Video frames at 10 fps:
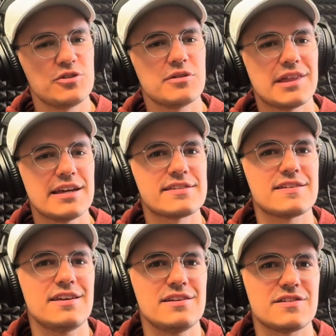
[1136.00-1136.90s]
do you think it's
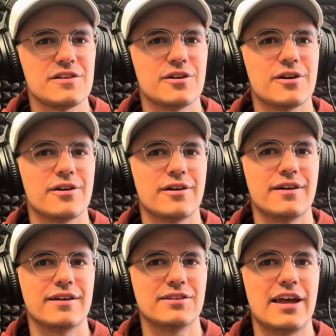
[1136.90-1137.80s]
easier,
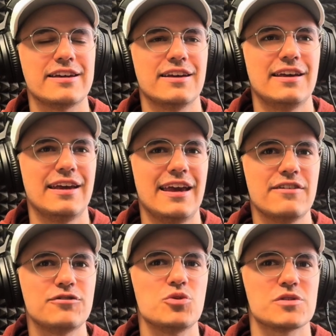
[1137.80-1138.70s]
like
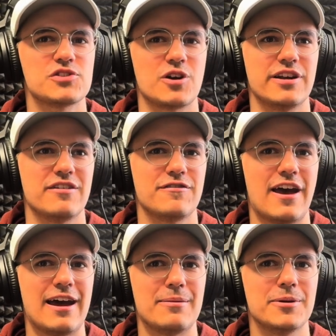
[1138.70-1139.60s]
if you were starting a
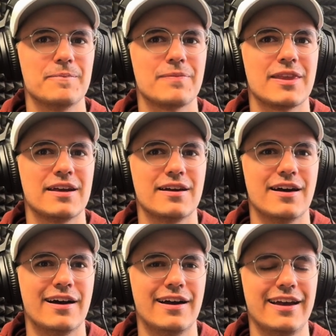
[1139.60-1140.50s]
fab,
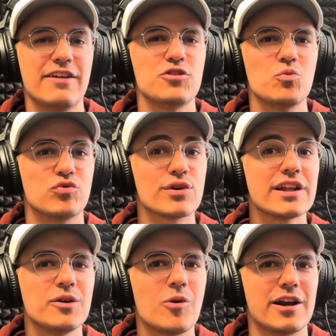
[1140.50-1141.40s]
if you
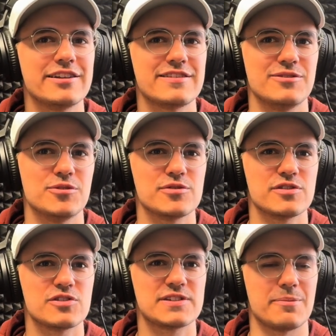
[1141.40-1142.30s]
really wanted to
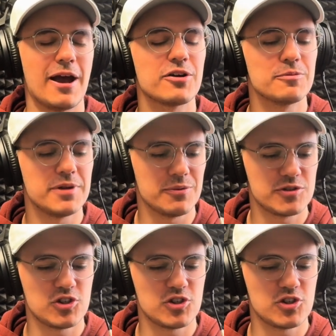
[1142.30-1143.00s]
somehow compete with